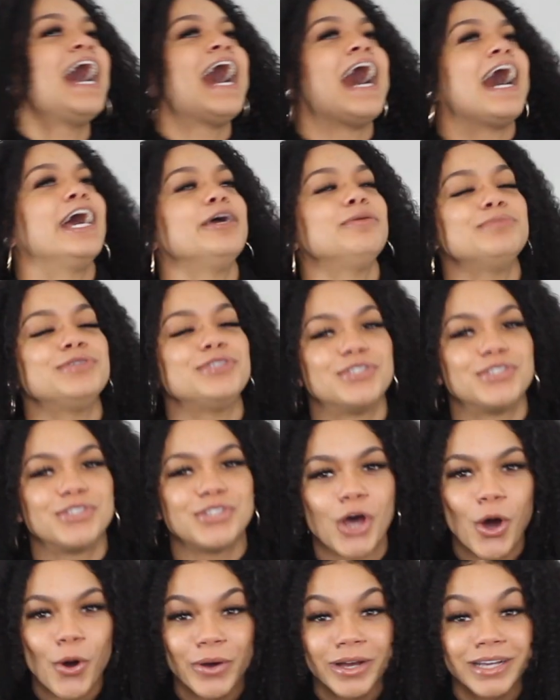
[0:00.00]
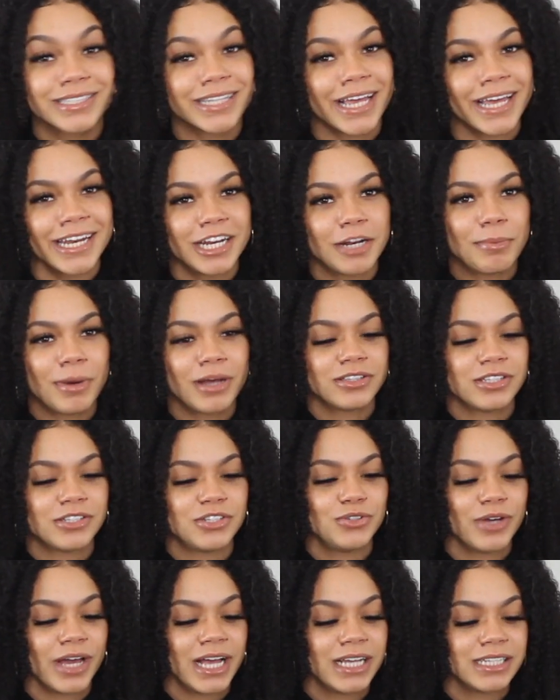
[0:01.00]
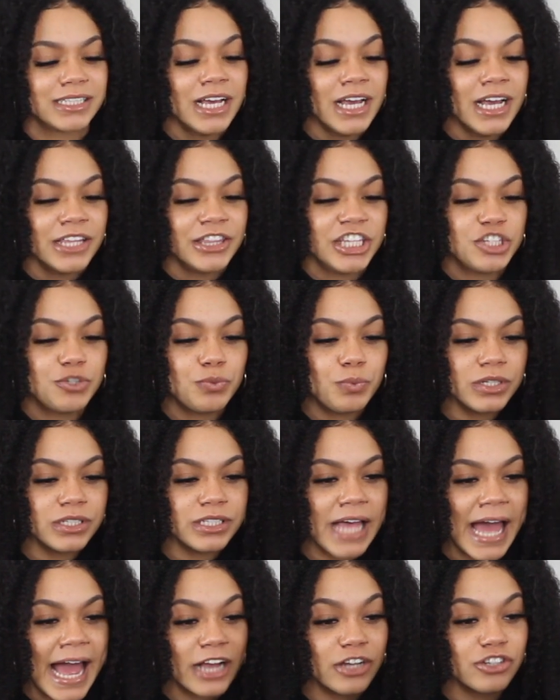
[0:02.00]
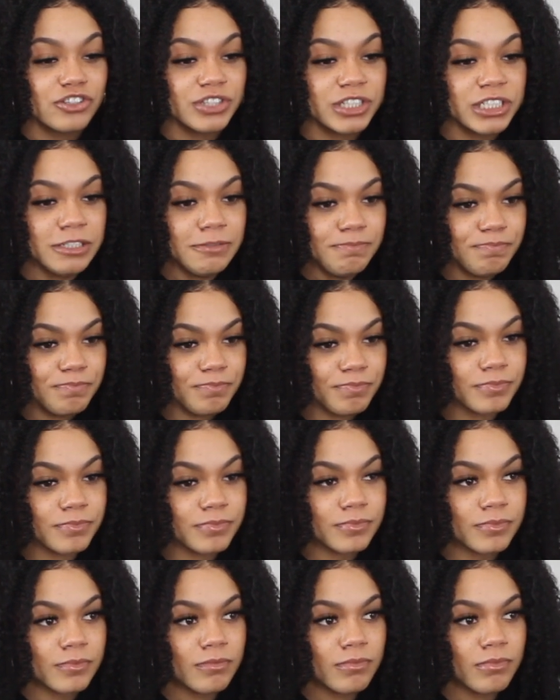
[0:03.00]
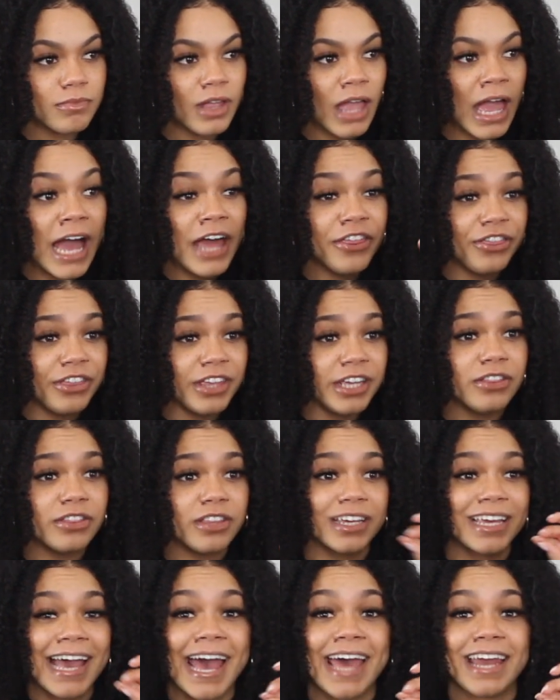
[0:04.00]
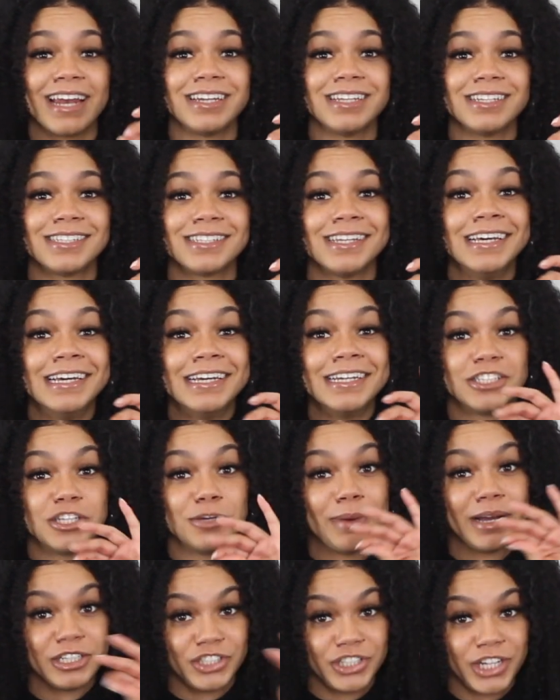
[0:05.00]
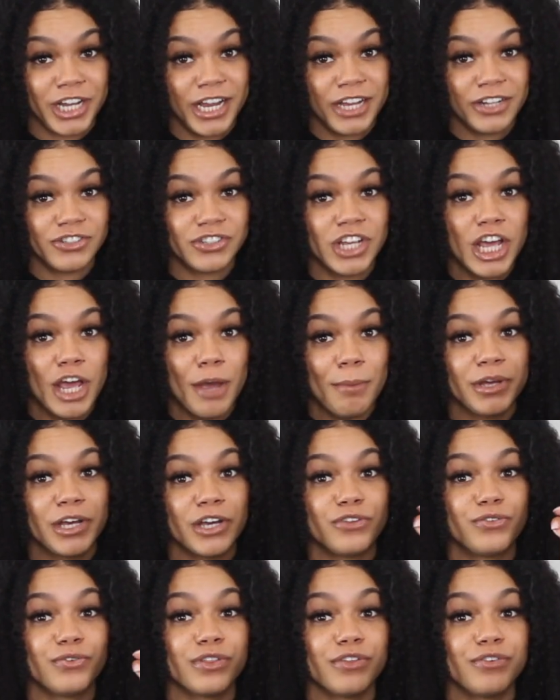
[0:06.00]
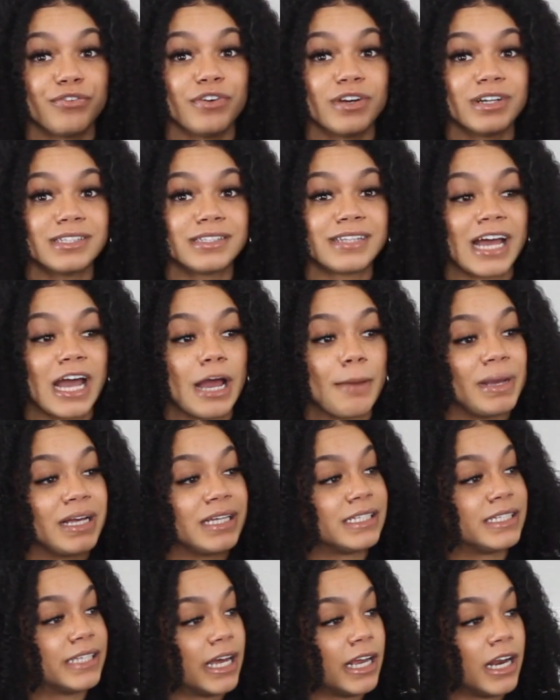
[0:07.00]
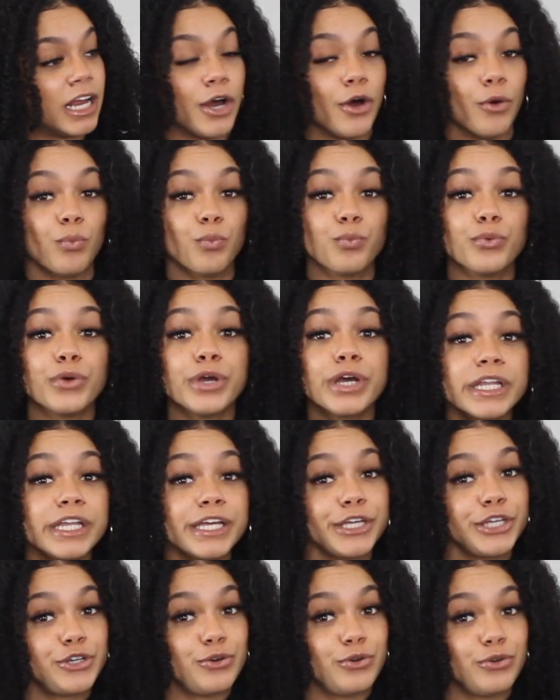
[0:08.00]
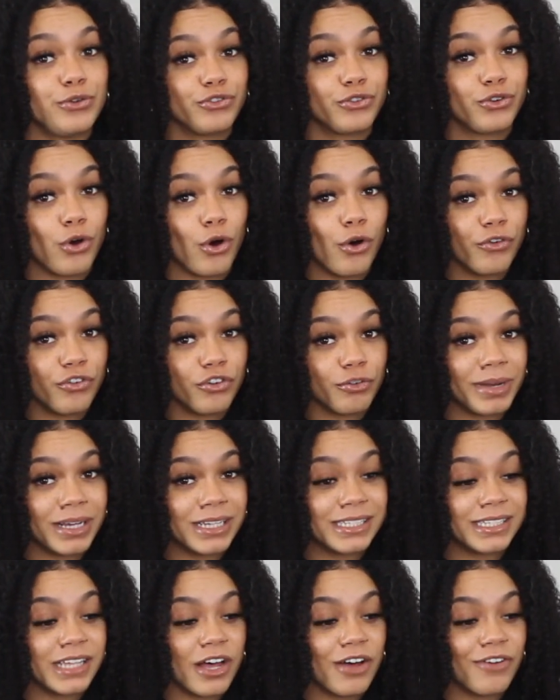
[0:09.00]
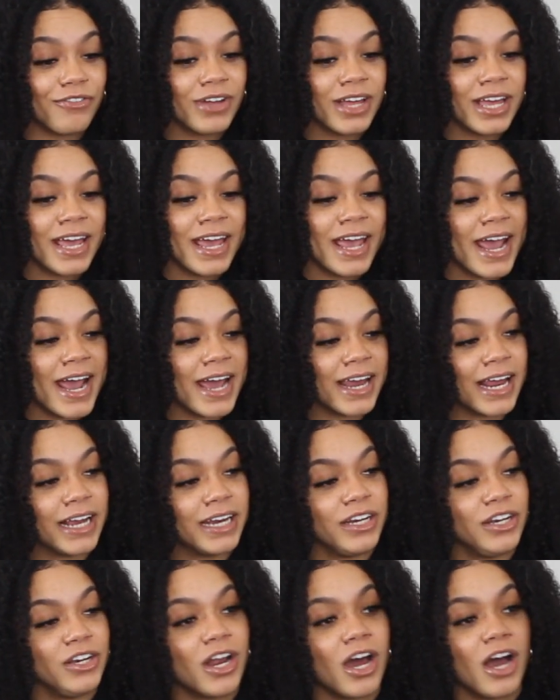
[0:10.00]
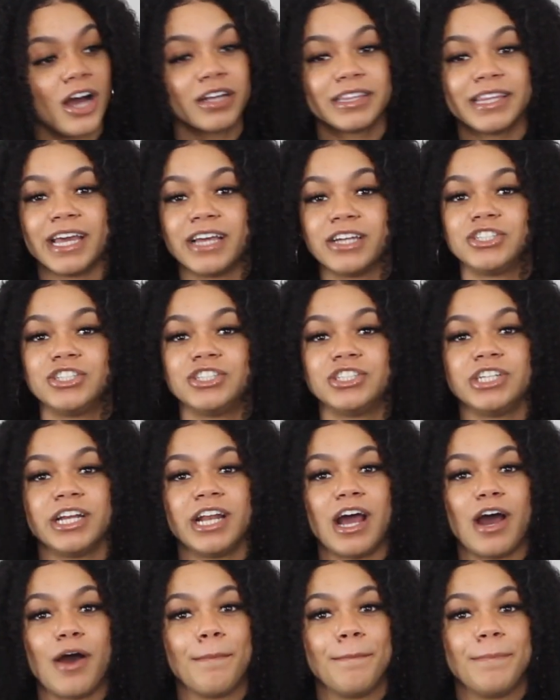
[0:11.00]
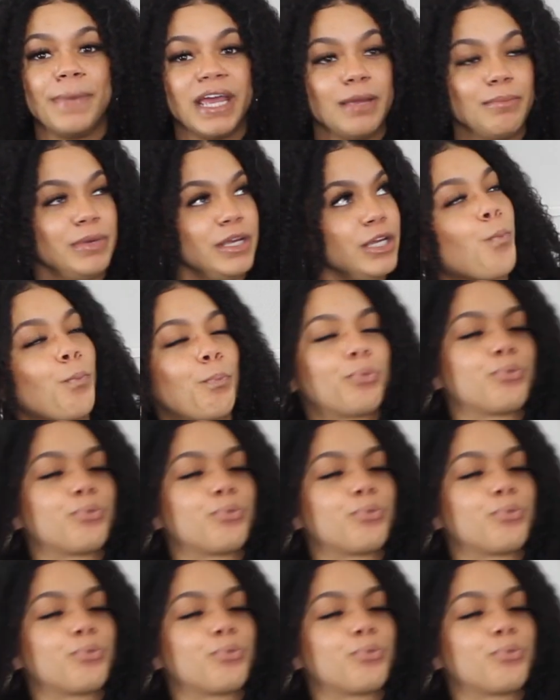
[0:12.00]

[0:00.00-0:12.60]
I am so excited about this, you guys. This was actually, I think, the catalyst to my change, because for the first time I set a really huge goal for myself and I knocked that shit out, baby.